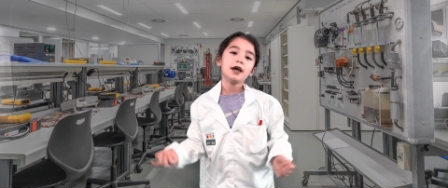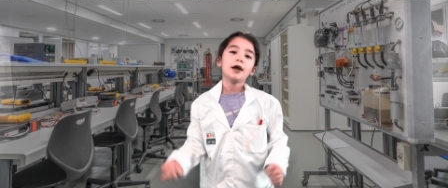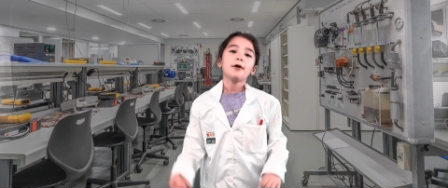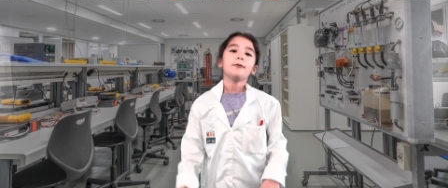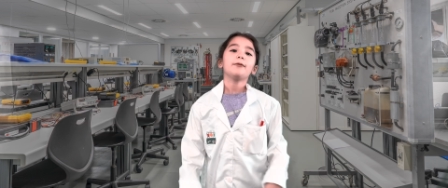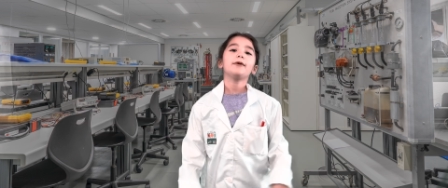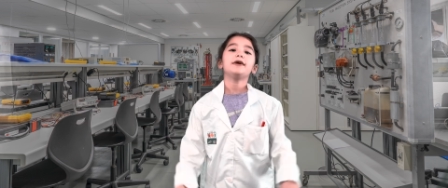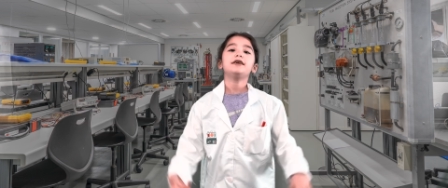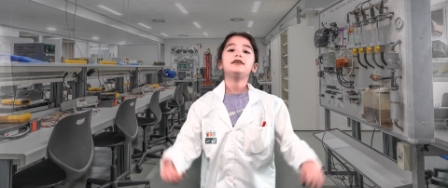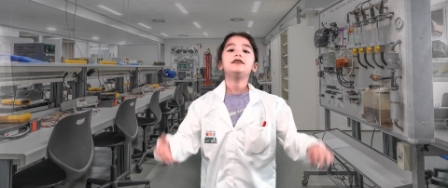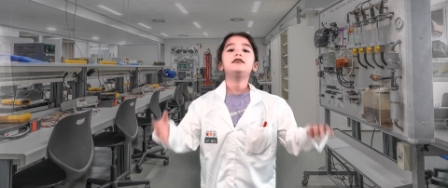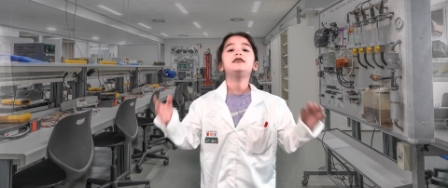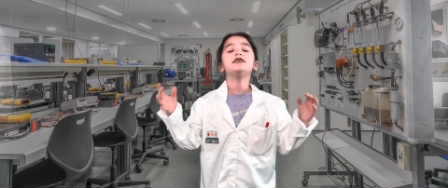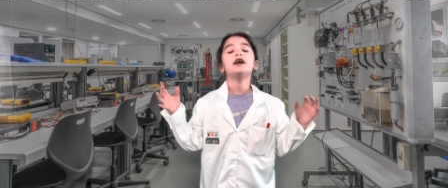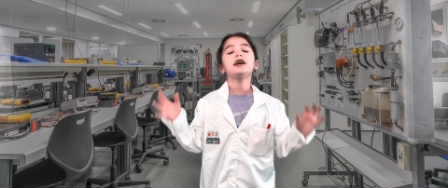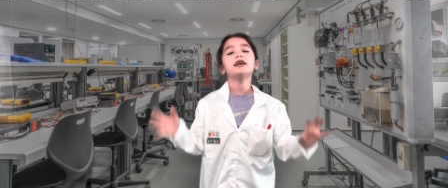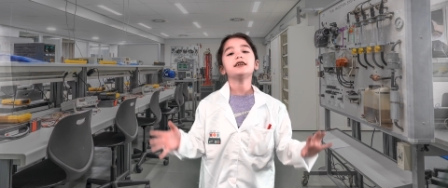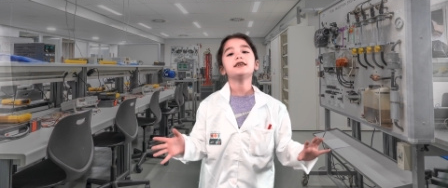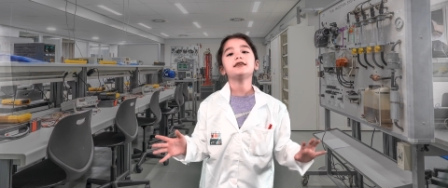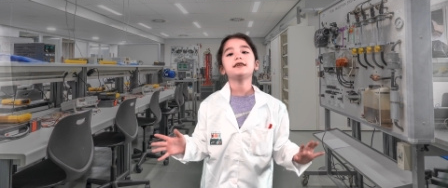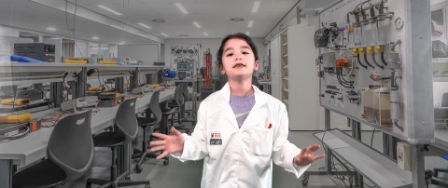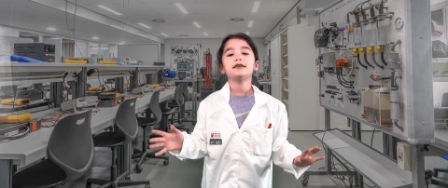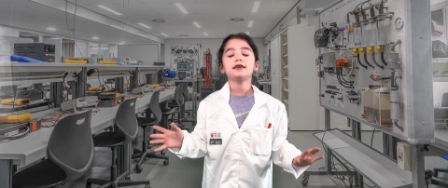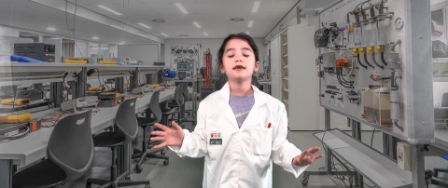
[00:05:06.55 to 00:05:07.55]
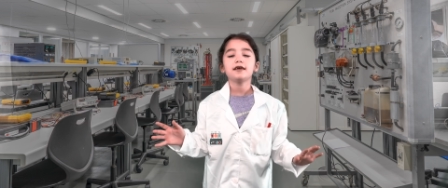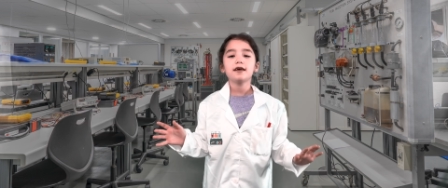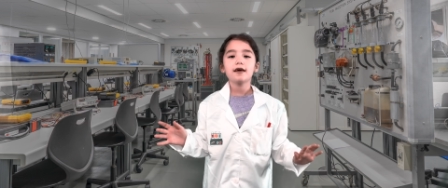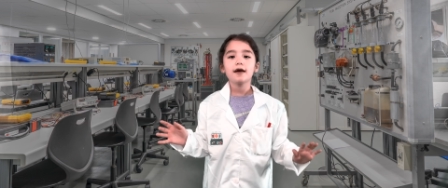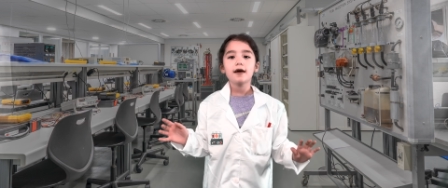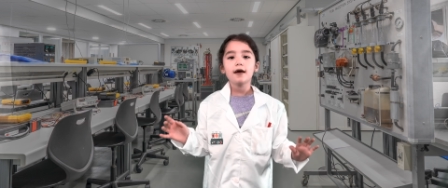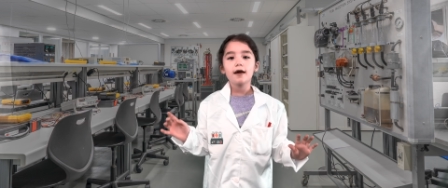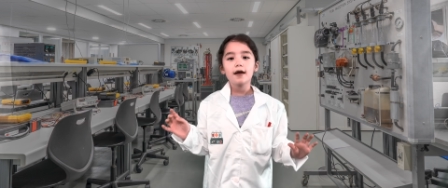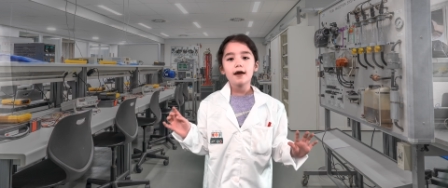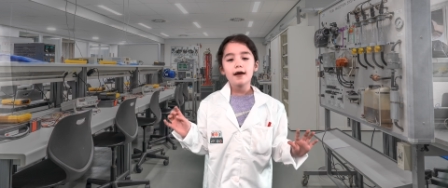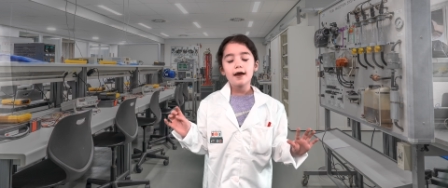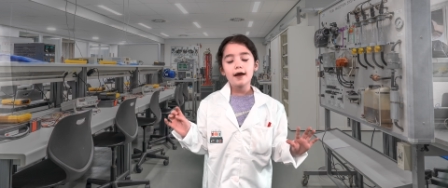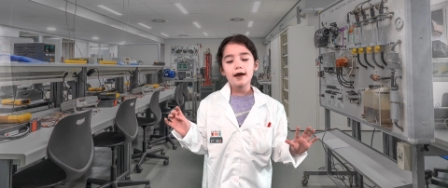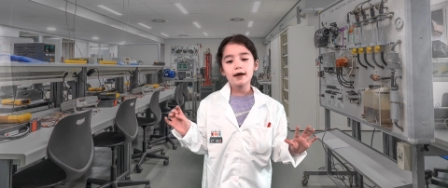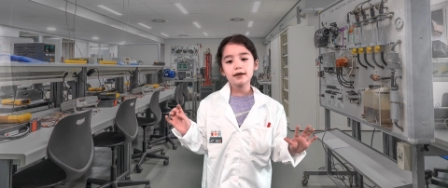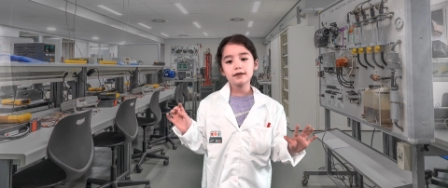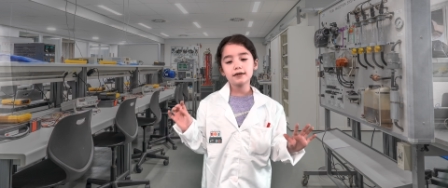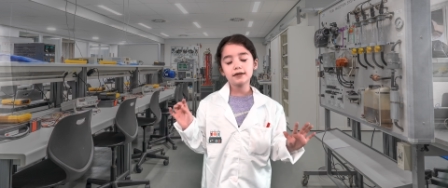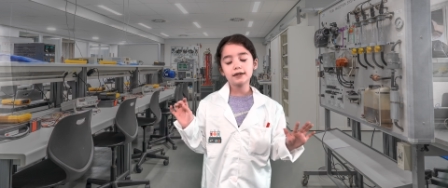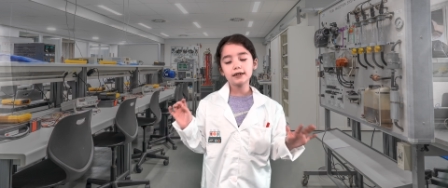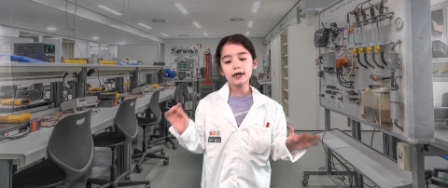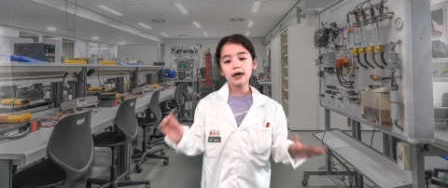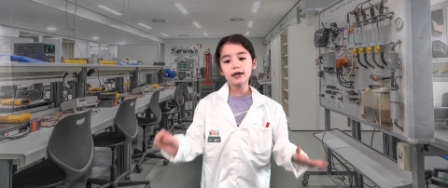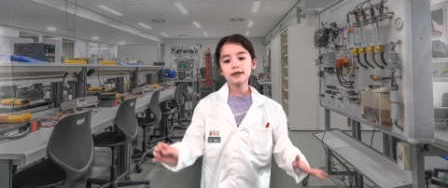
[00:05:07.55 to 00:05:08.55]
It
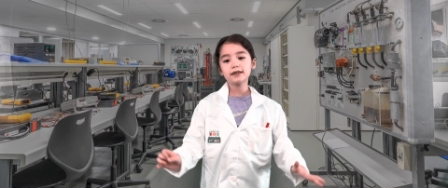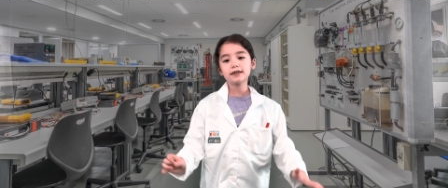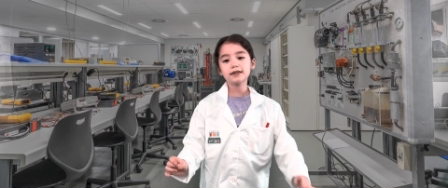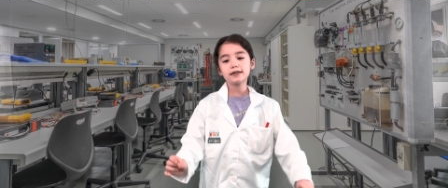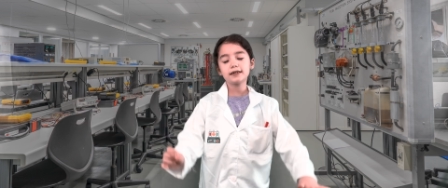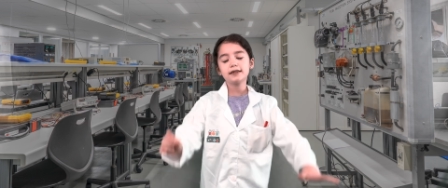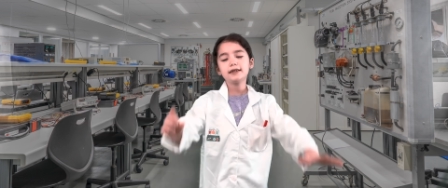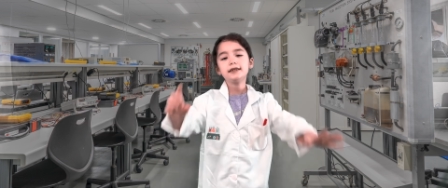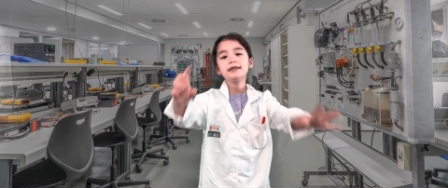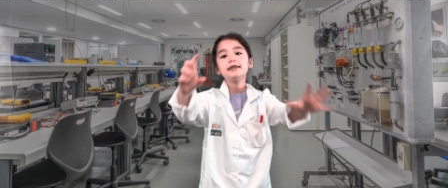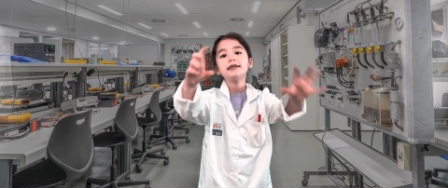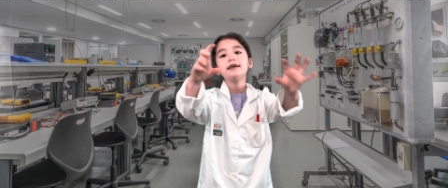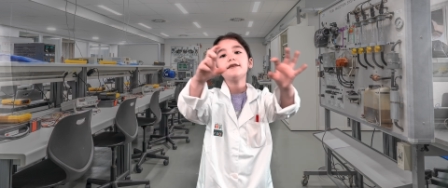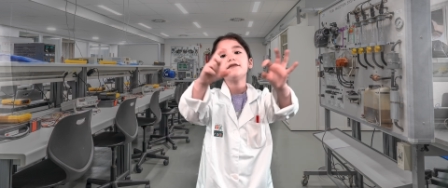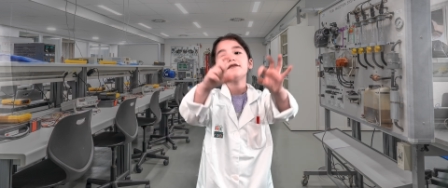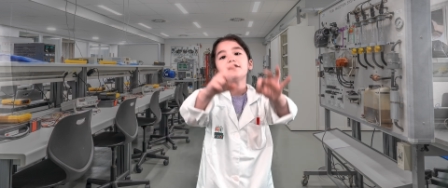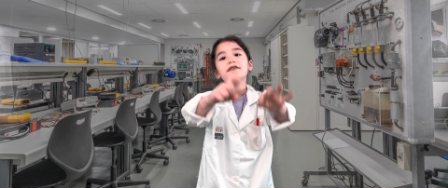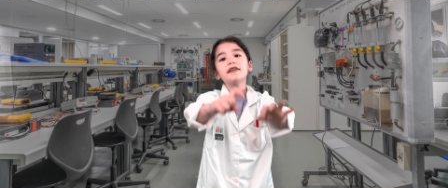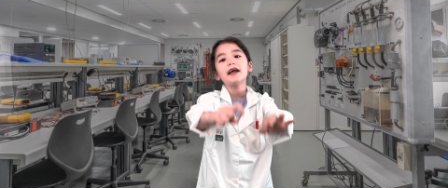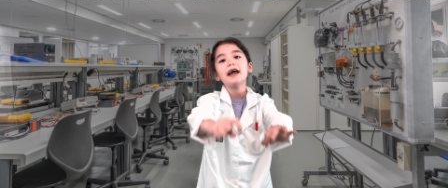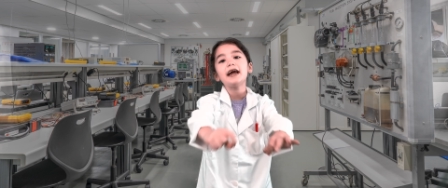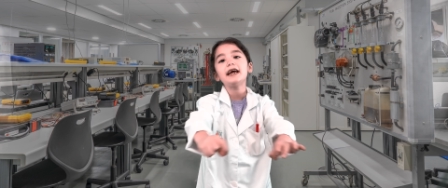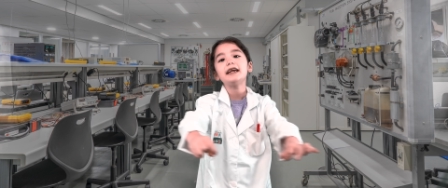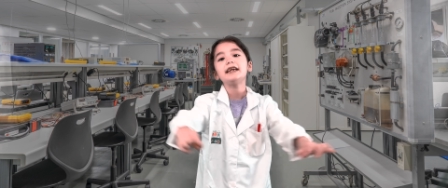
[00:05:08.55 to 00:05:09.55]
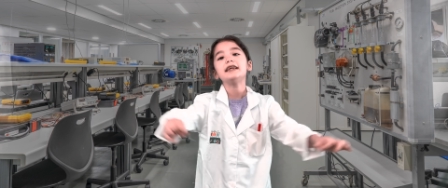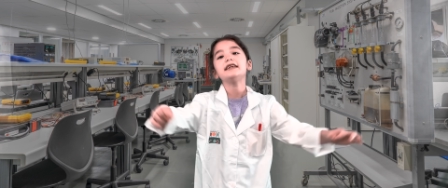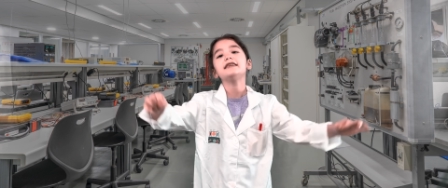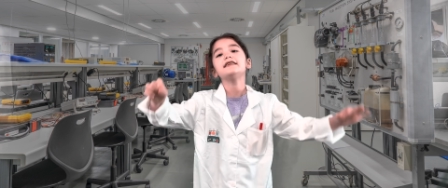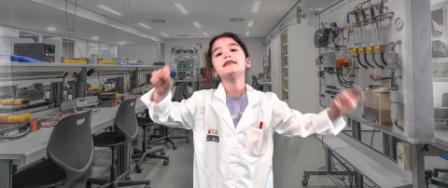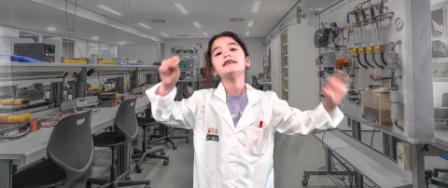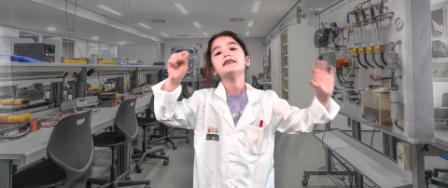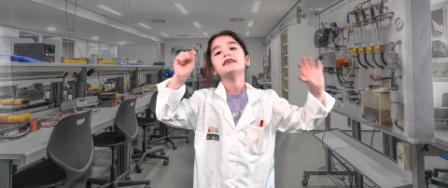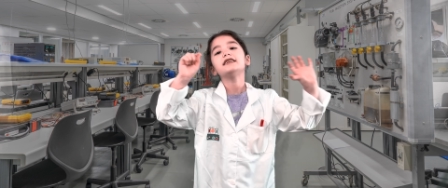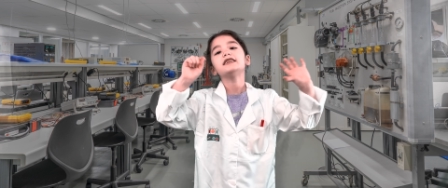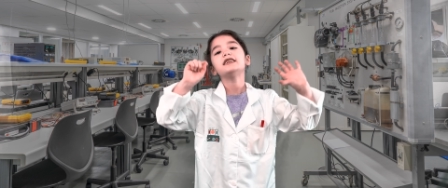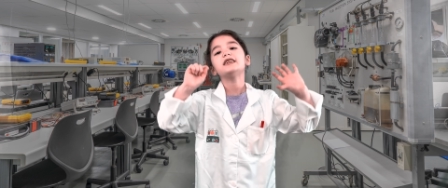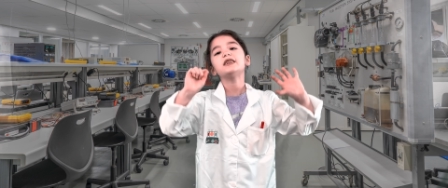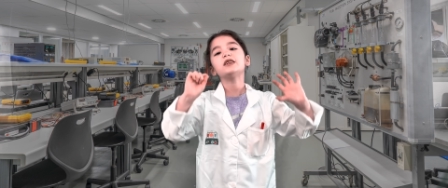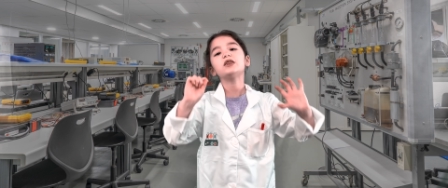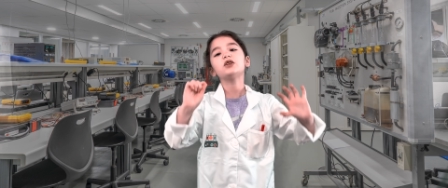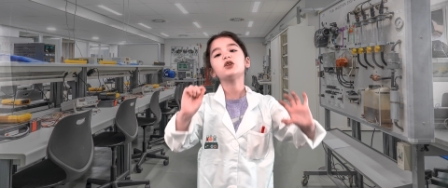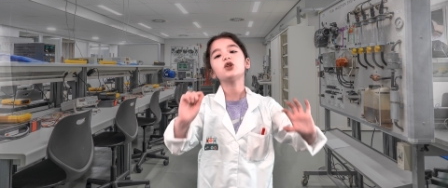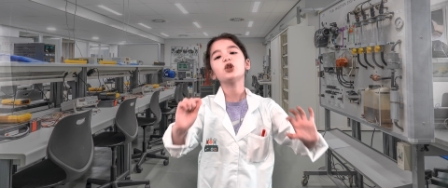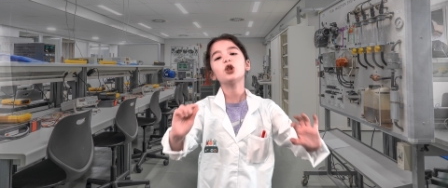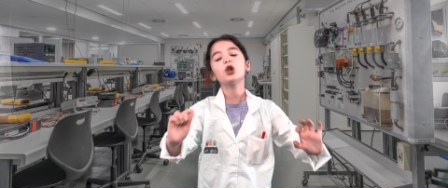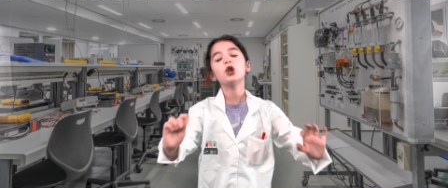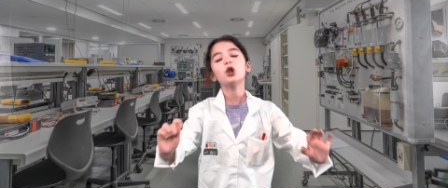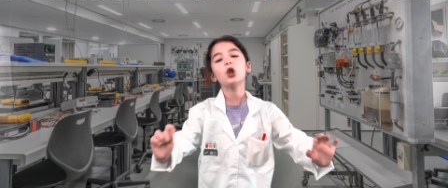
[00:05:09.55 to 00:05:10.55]
just deflated
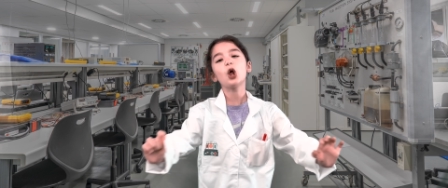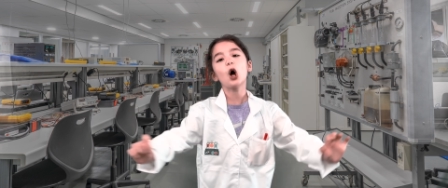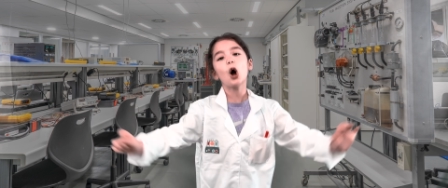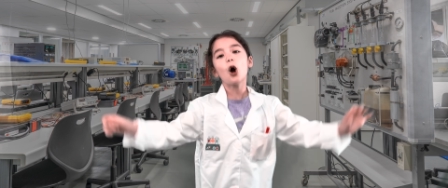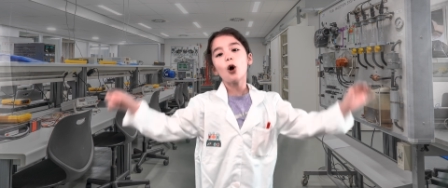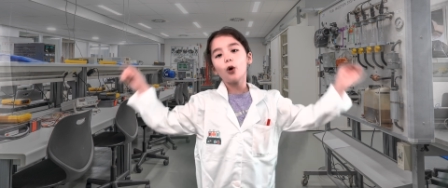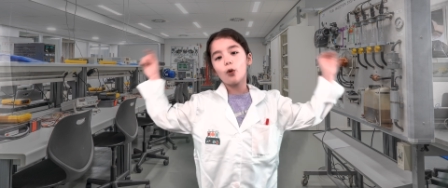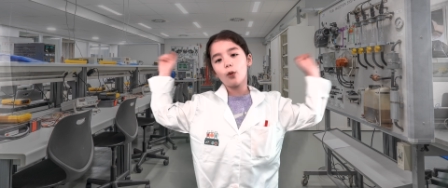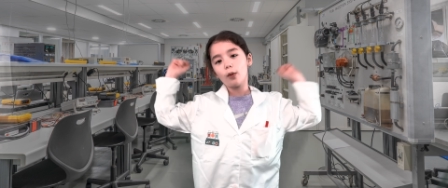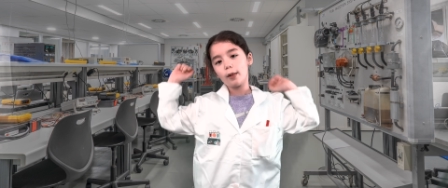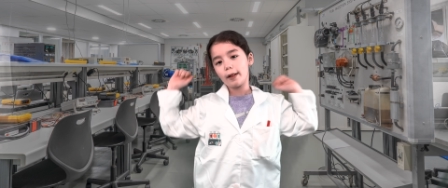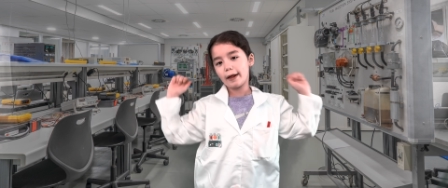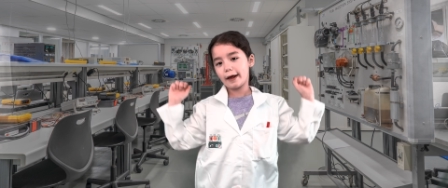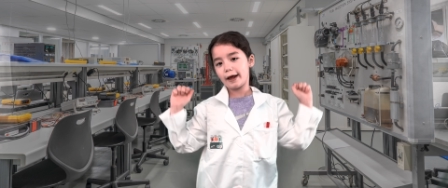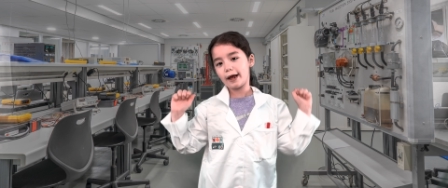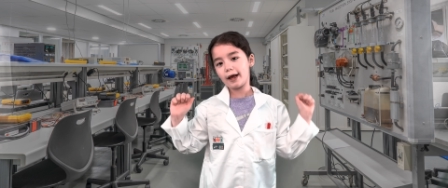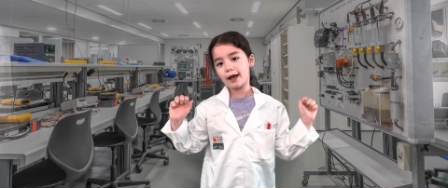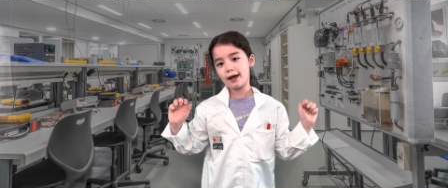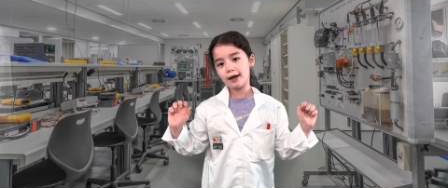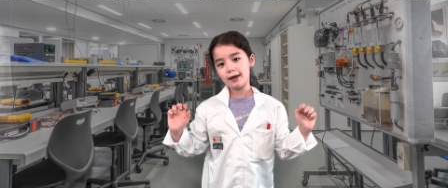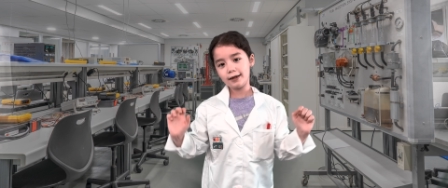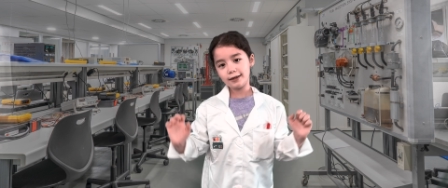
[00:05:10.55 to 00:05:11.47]
slowly.